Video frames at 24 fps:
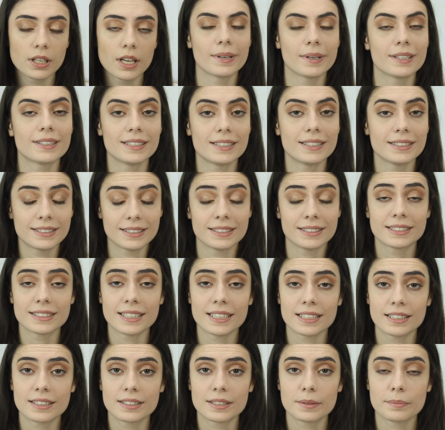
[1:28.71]
but it is
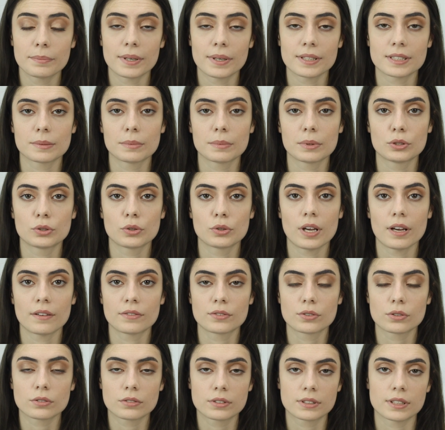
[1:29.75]
not impossible to have
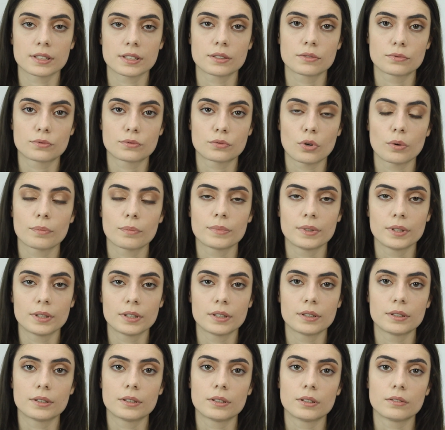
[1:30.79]
success from
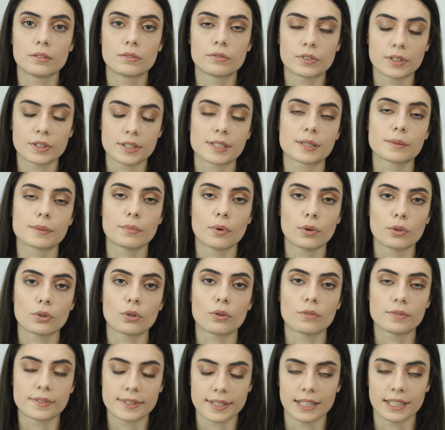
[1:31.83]
the first month
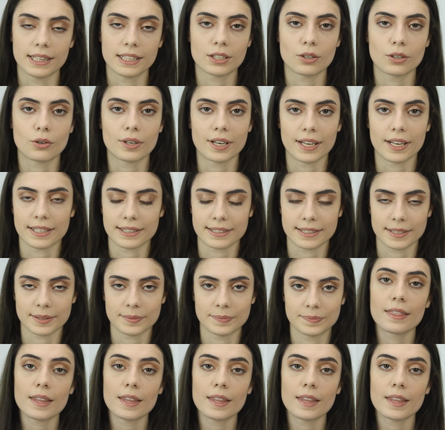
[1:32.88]
of selling on Etsy.